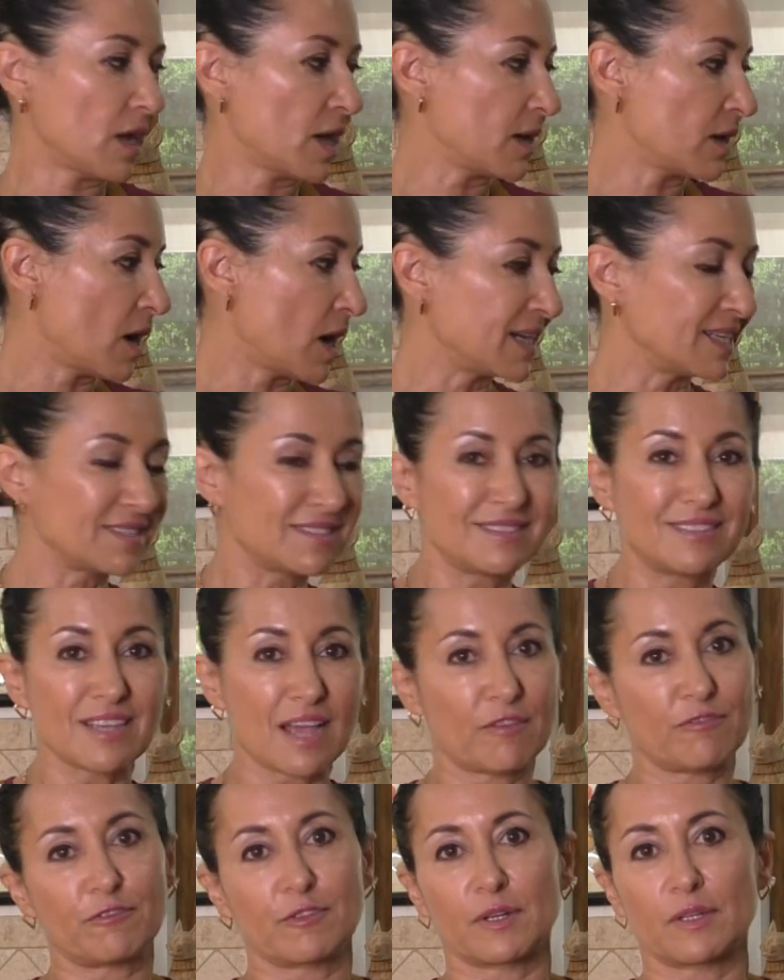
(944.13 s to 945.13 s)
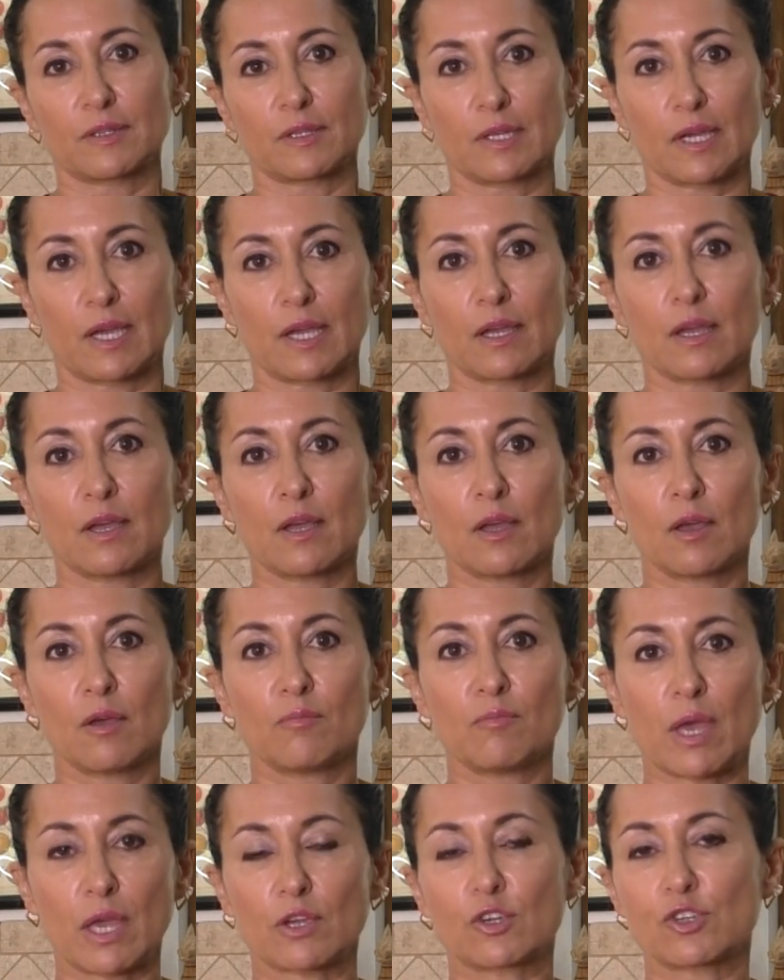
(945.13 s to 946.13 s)
and I definitely
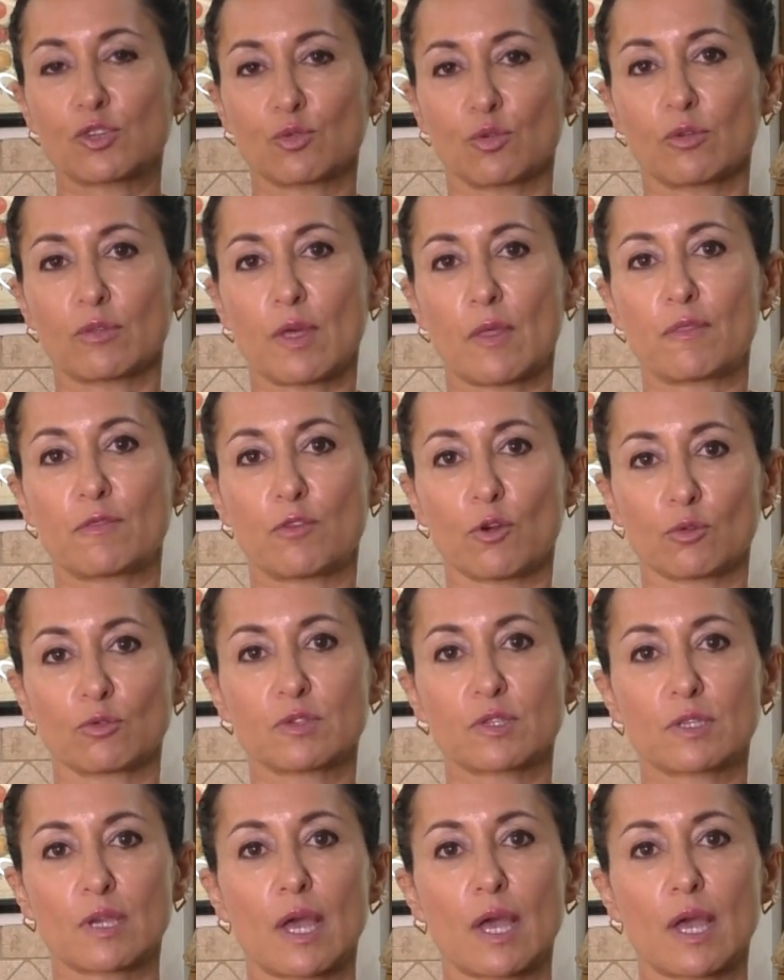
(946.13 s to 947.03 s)
make sure that those